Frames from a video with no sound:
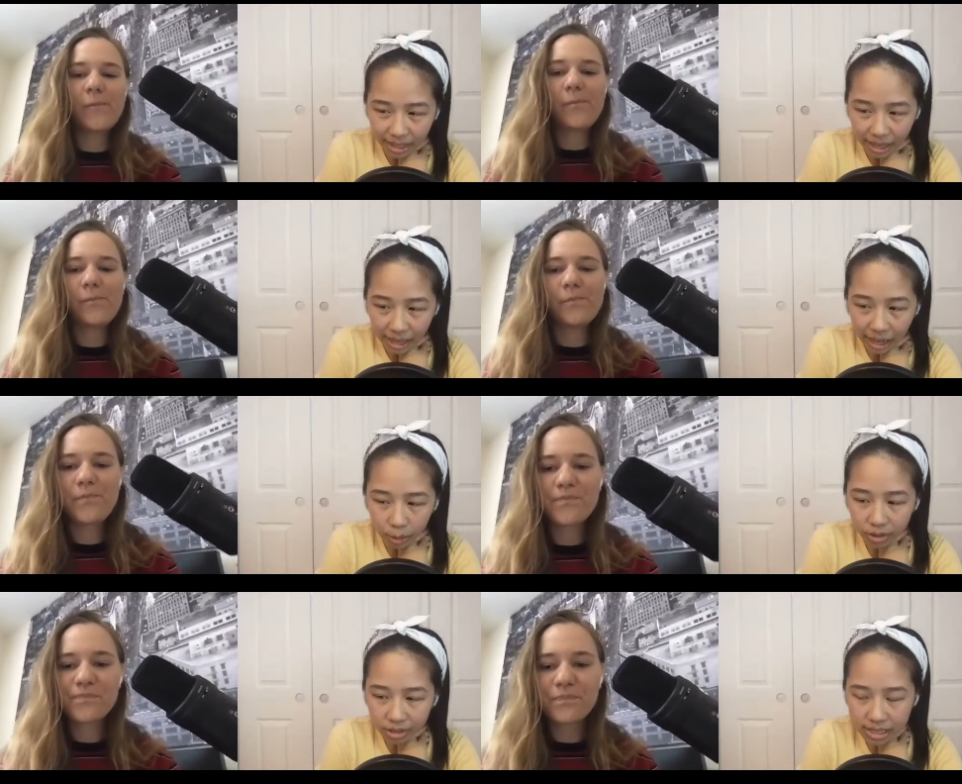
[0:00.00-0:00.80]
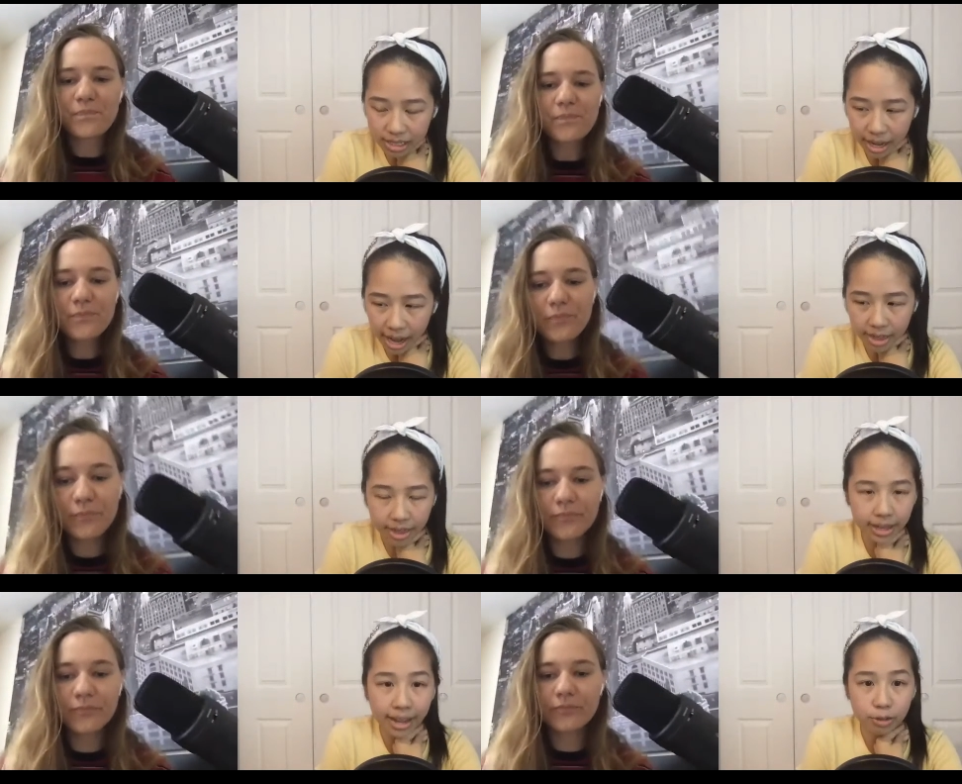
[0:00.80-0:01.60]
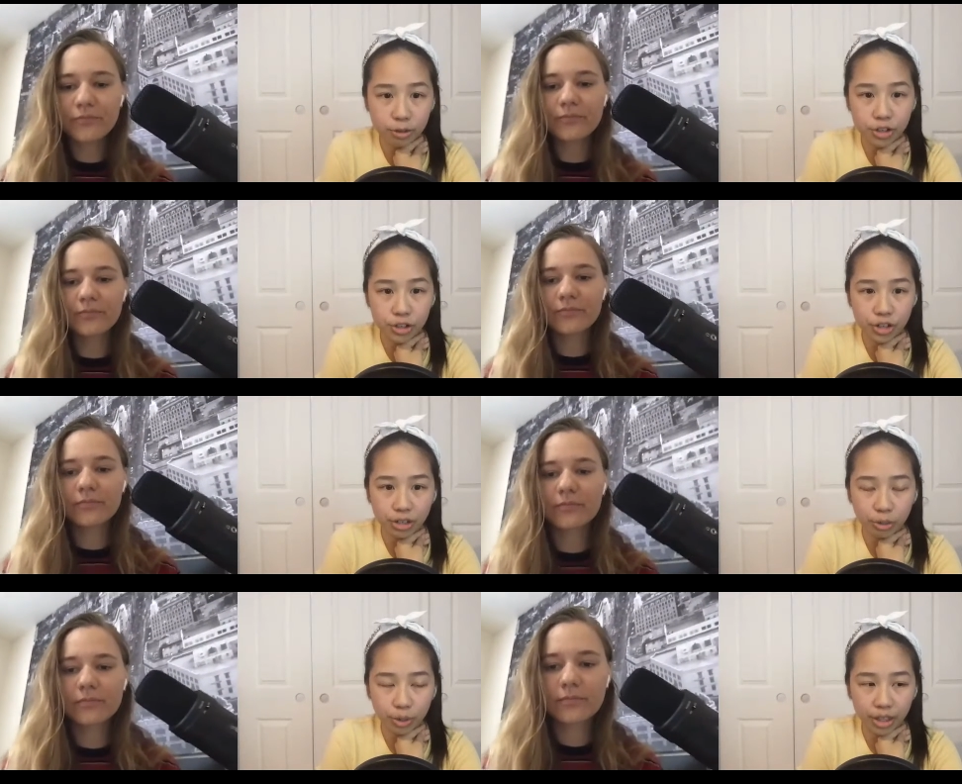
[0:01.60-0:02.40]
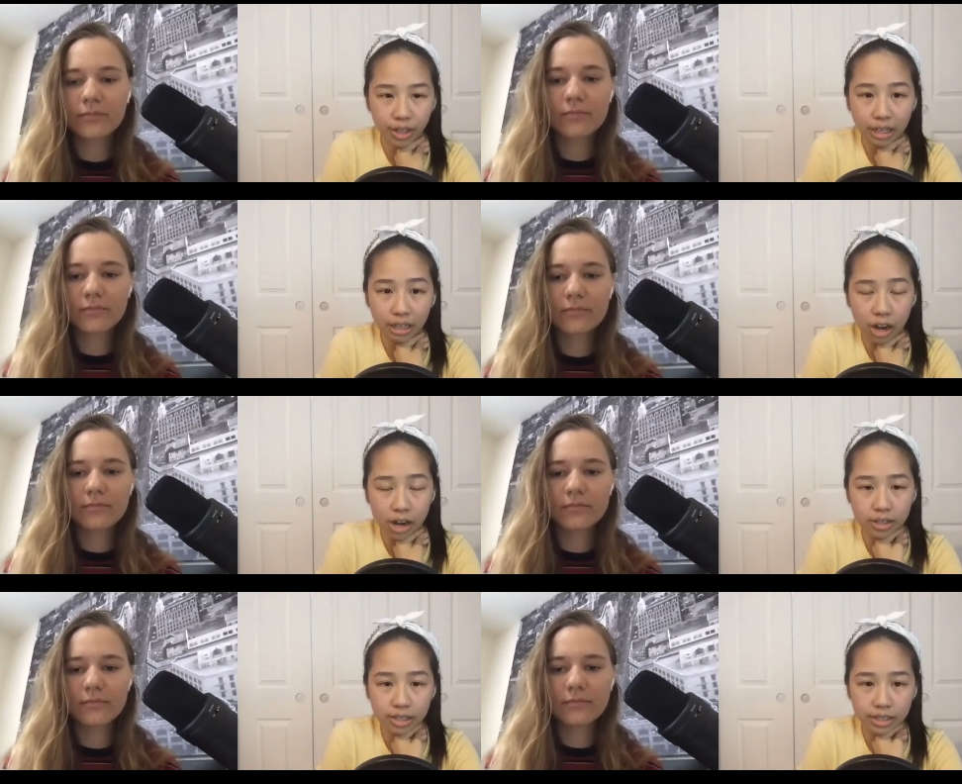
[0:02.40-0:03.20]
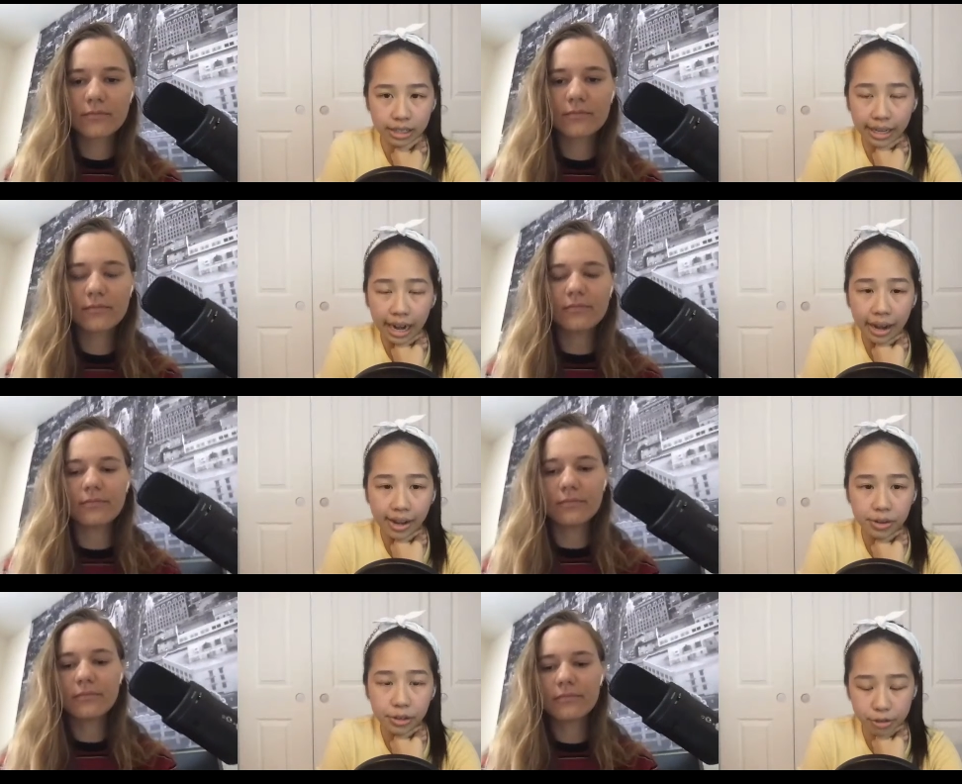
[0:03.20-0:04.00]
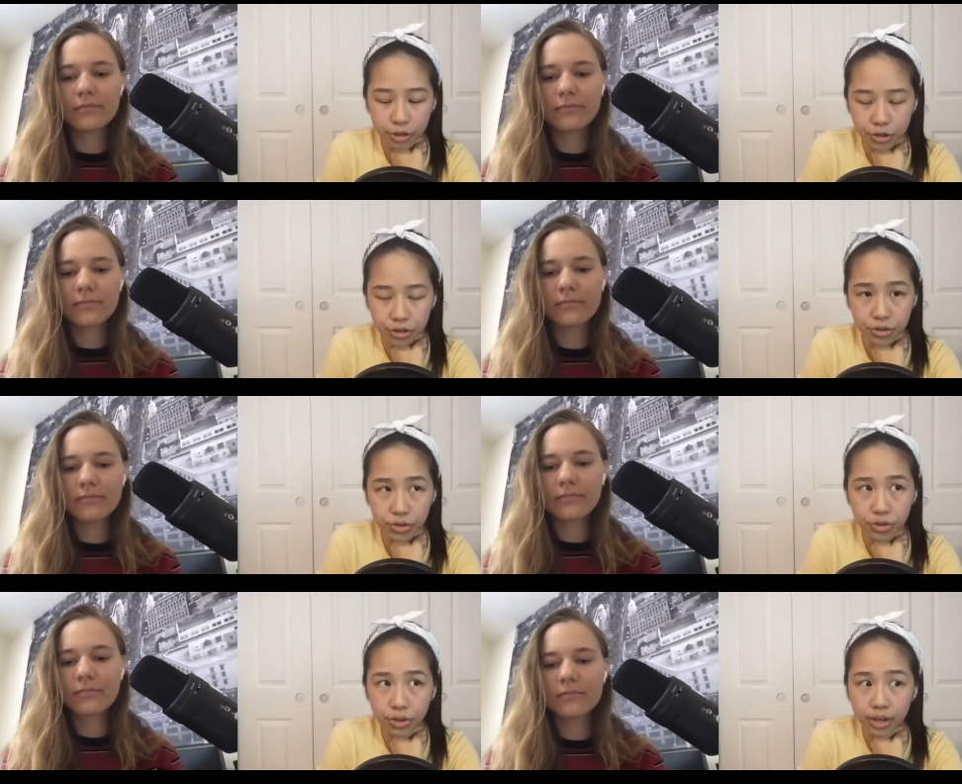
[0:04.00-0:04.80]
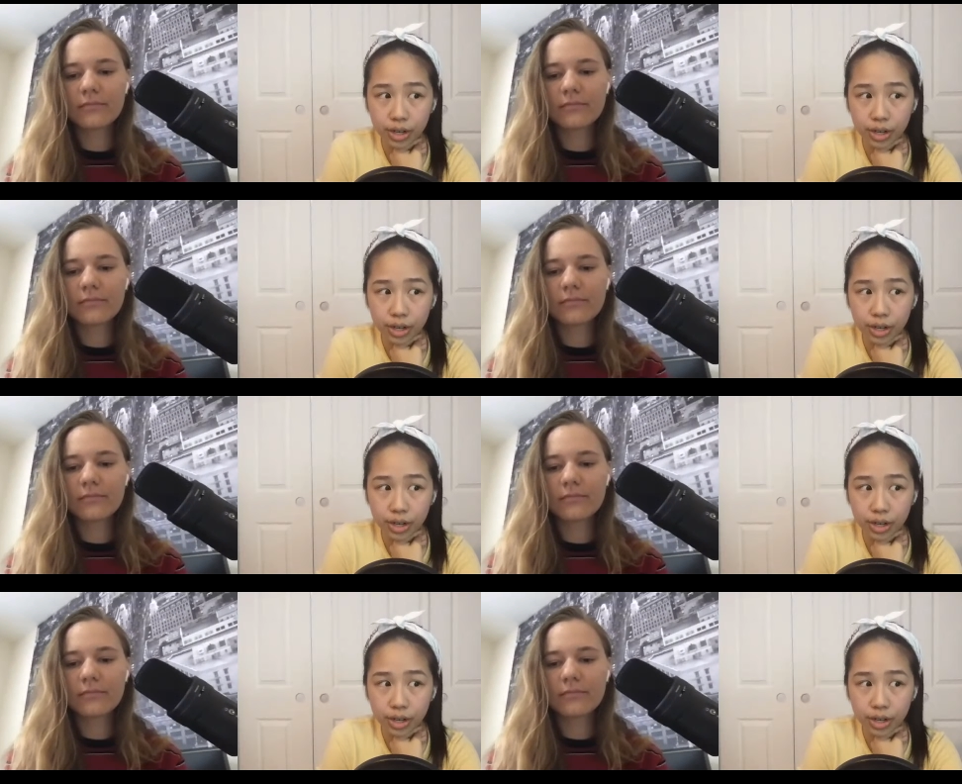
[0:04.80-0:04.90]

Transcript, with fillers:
Speaker 1: I will say I think I used to struggle with it a lot. Like I mm-hmm. used to,